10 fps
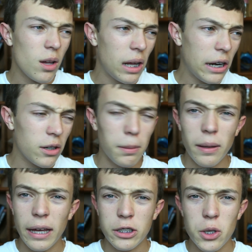I don't know, maybe
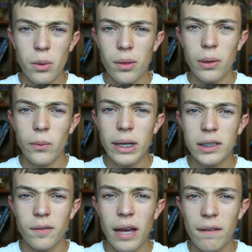like 2 or 3
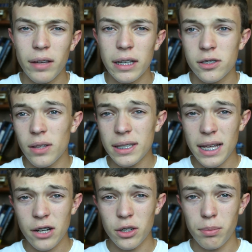weeks of having it, so that's
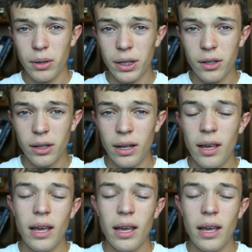actually pretty good.